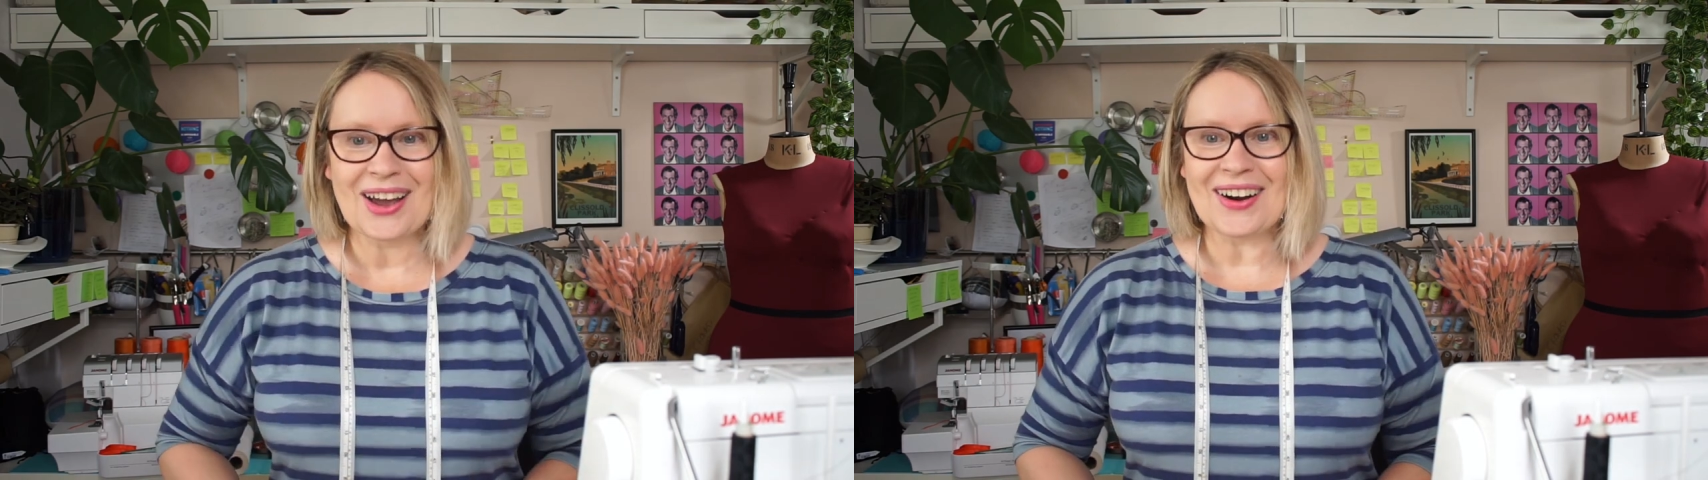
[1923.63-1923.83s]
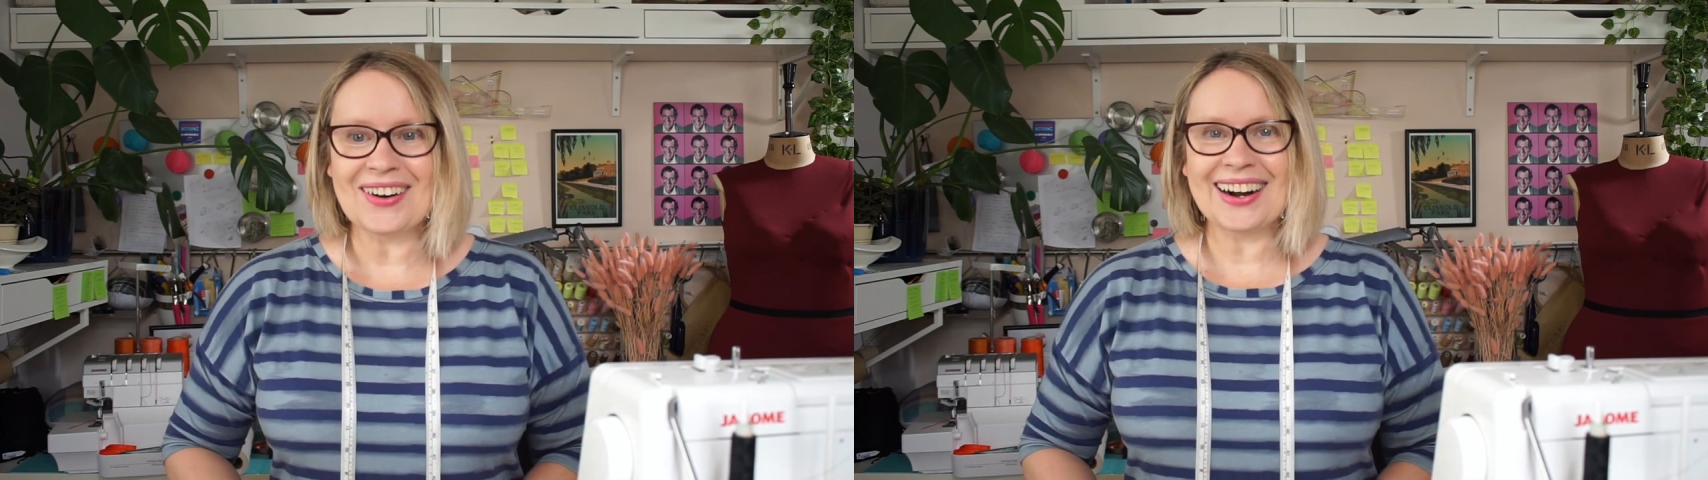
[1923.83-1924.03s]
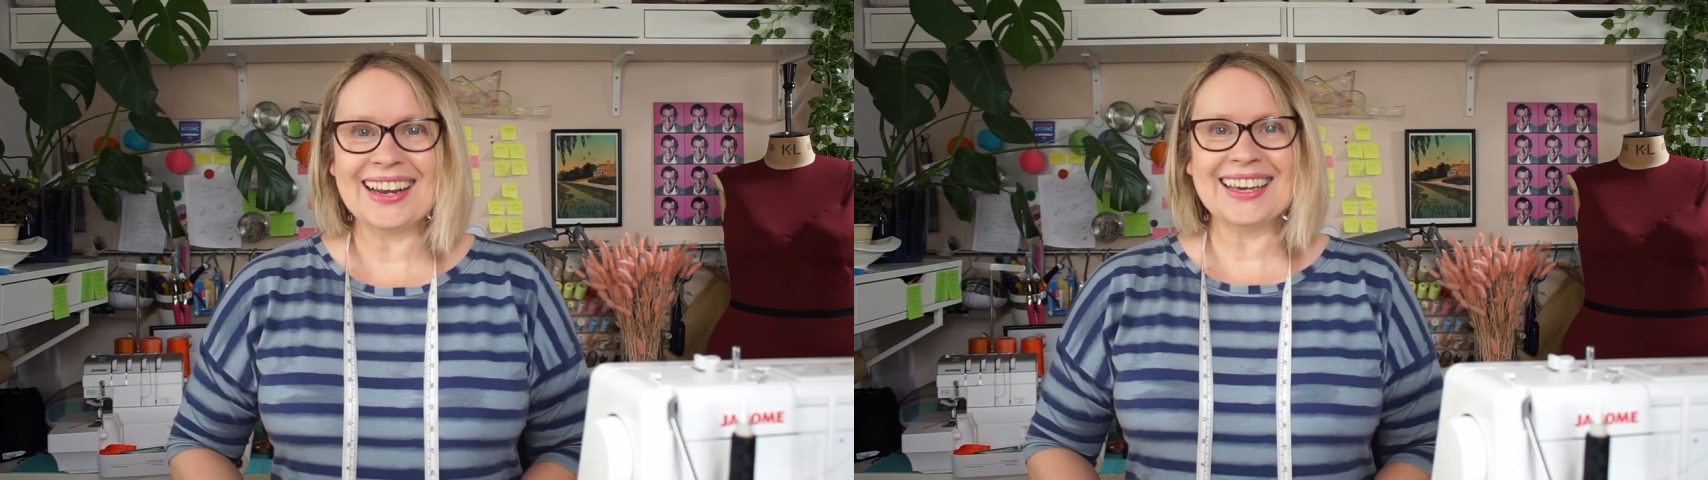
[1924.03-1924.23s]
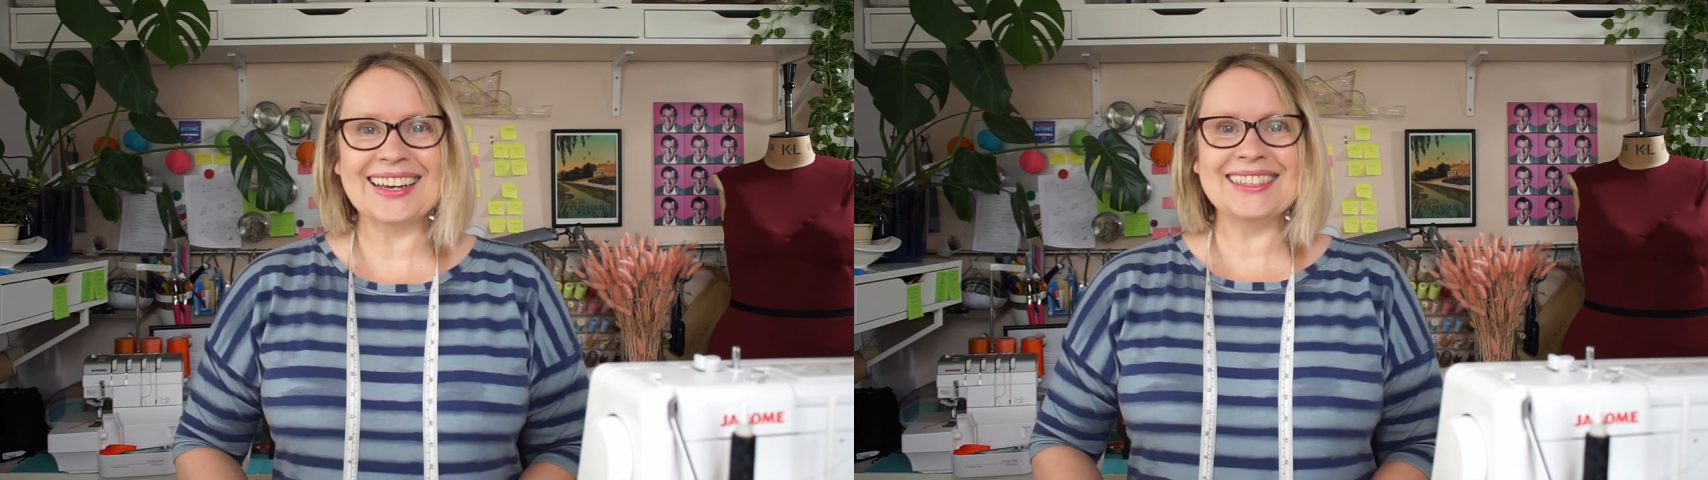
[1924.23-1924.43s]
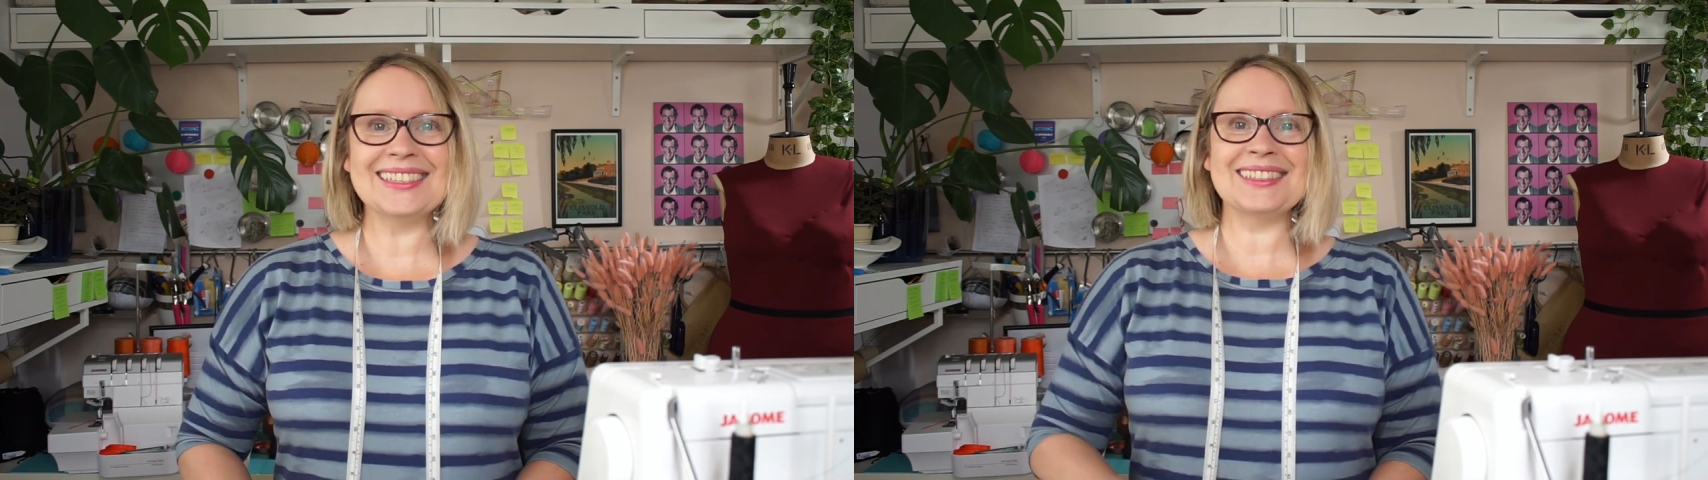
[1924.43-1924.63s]
All right
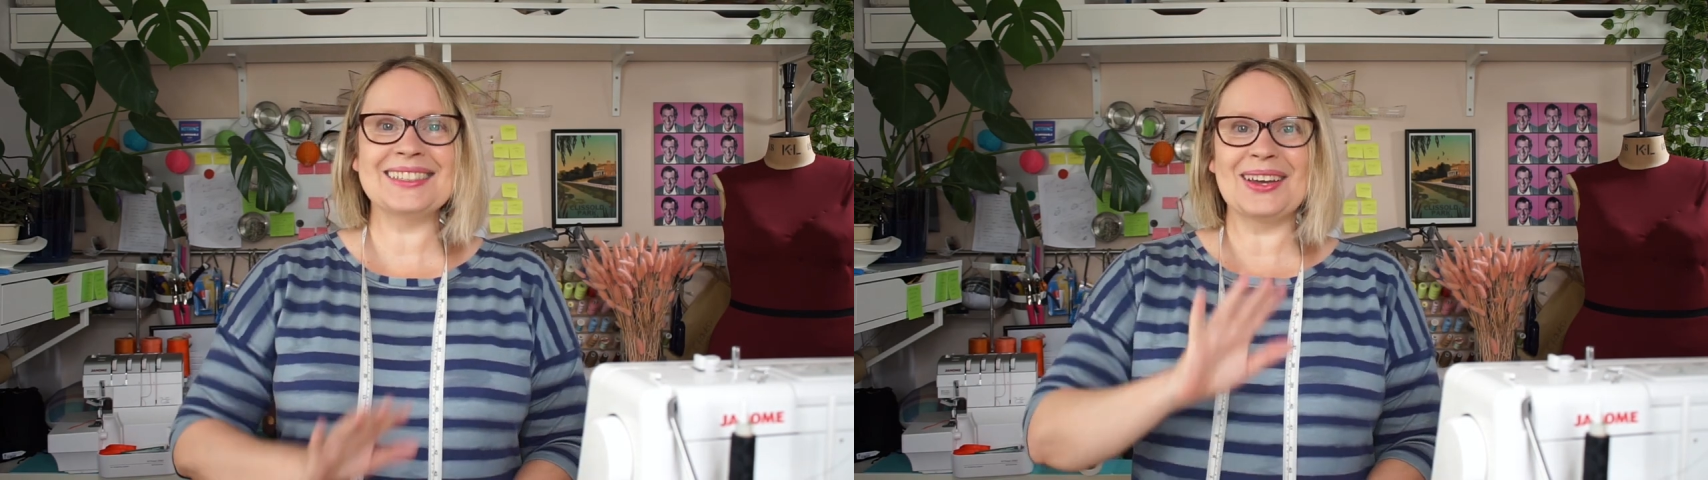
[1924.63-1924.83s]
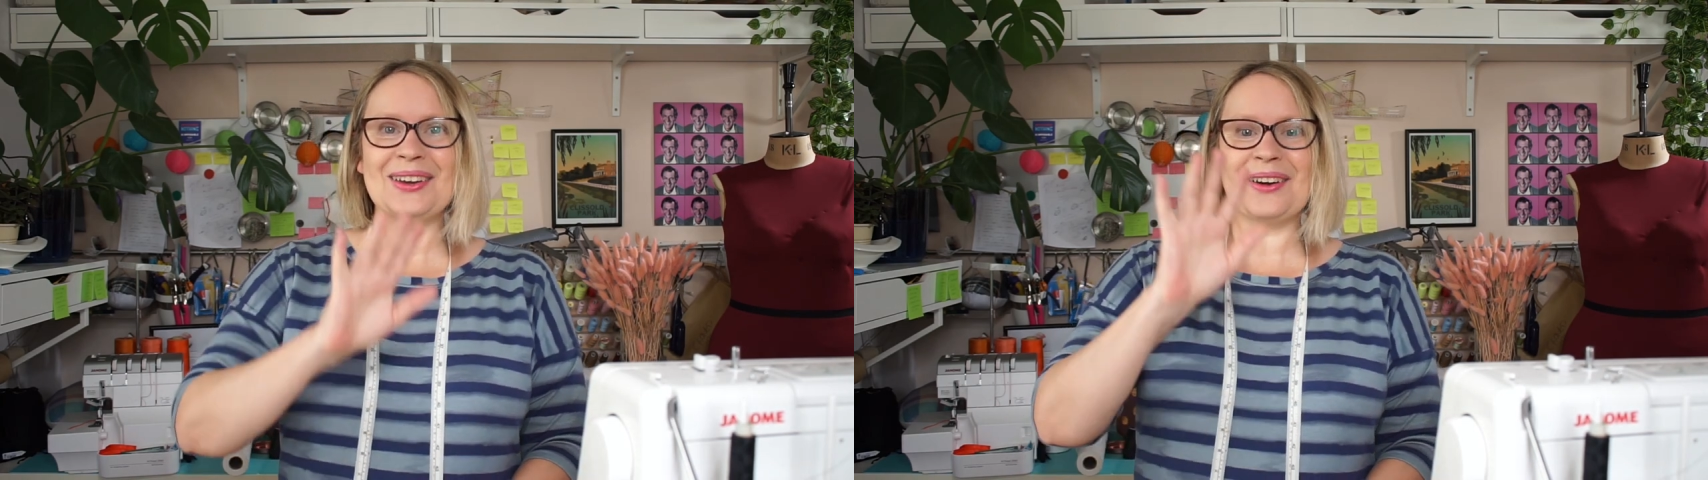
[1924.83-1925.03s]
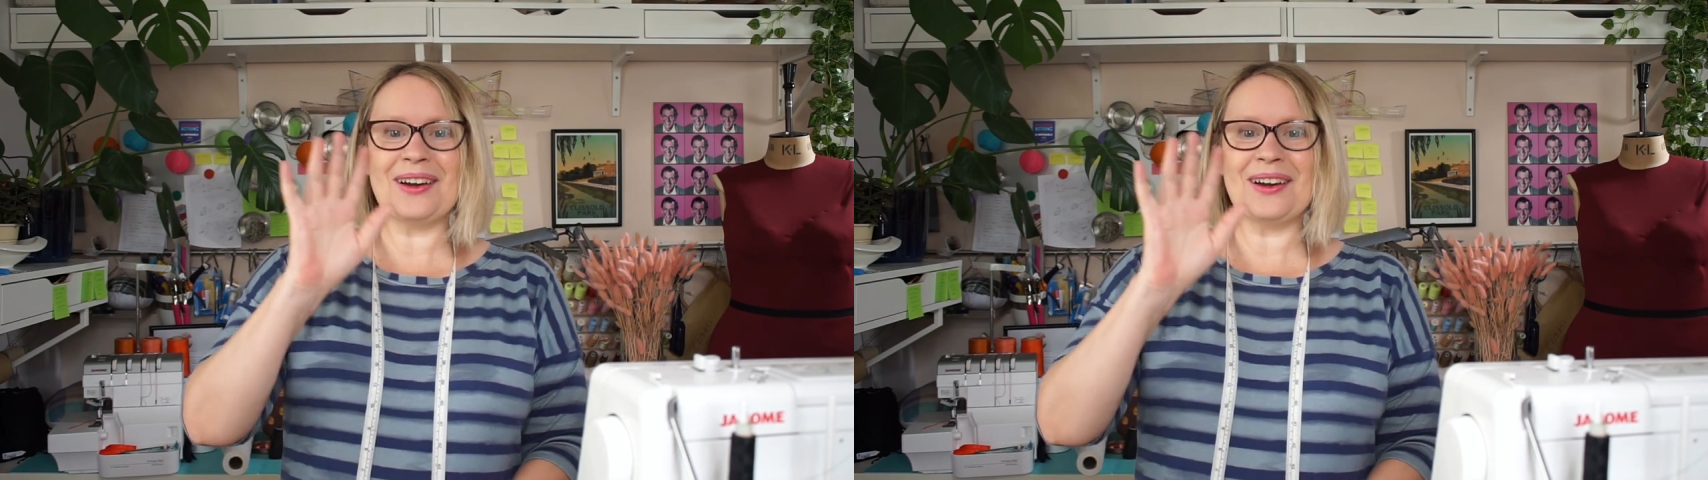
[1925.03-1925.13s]
guys, so